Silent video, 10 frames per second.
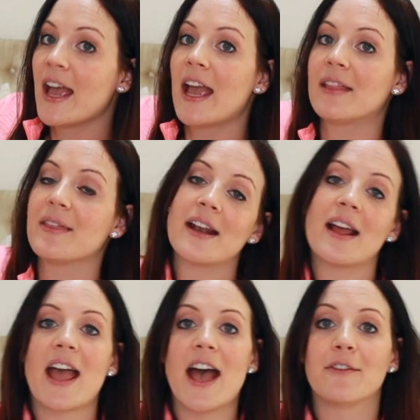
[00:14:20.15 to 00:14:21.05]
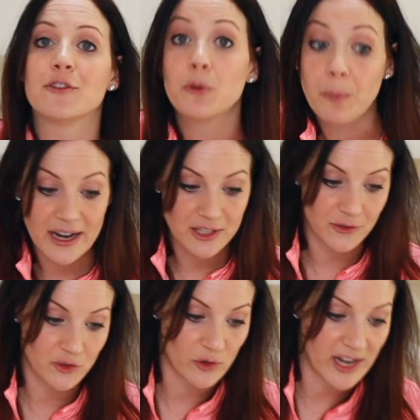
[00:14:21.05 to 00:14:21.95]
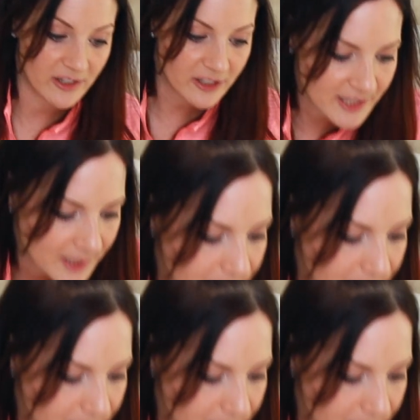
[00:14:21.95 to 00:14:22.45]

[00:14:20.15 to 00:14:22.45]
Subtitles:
And then I have 2 pairs of trainers.